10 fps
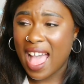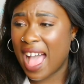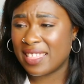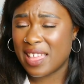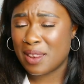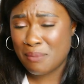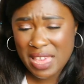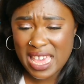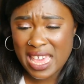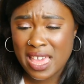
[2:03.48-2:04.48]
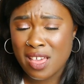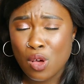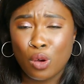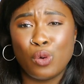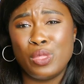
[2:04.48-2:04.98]
and then me
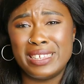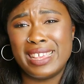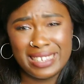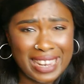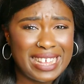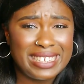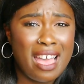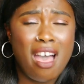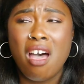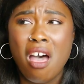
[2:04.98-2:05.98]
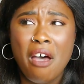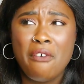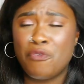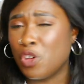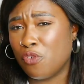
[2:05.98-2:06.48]
all these years later
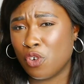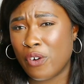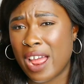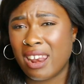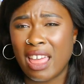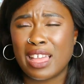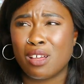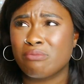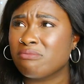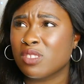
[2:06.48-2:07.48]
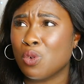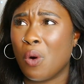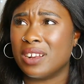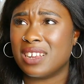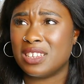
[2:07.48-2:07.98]
full of regret like
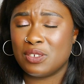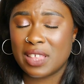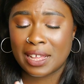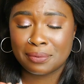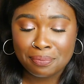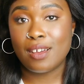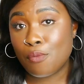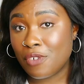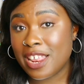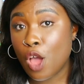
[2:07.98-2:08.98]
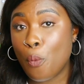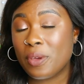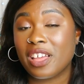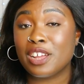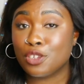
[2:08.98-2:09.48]
why did I do that? Now I'm really
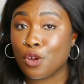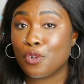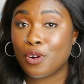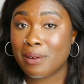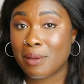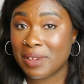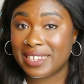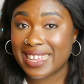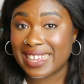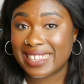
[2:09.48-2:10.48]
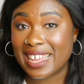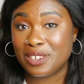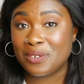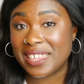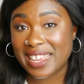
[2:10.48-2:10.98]
hoping that I don't regret my BTS
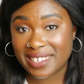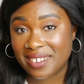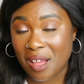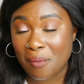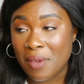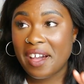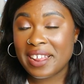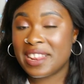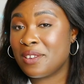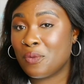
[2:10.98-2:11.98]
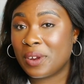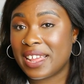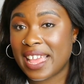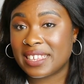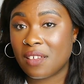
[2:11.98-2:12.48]
tattoo in years to come. I didn't want
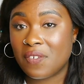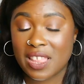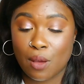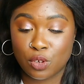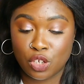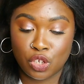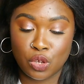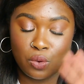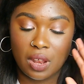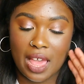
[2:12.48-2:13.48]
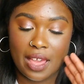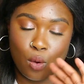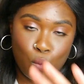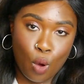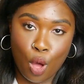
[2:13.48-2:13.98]
to get something that was too like,
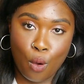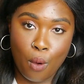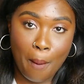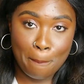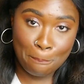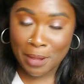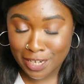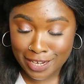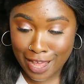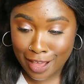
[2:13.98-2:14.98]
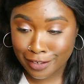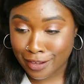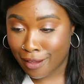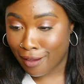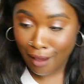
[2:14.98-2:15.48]
whoa,
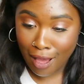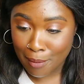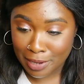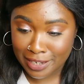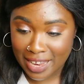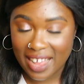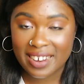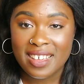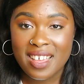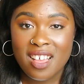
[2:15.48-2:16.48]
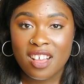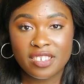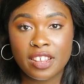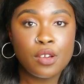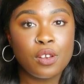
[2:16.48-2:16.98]
BTS, I'm a stan.
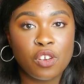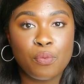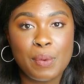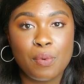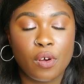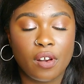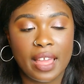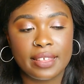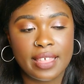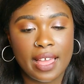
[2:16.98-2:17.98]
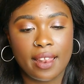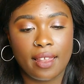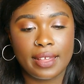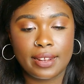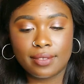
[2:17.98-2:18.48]
Because I know a lot of people got like their
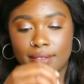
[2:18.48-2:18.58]
like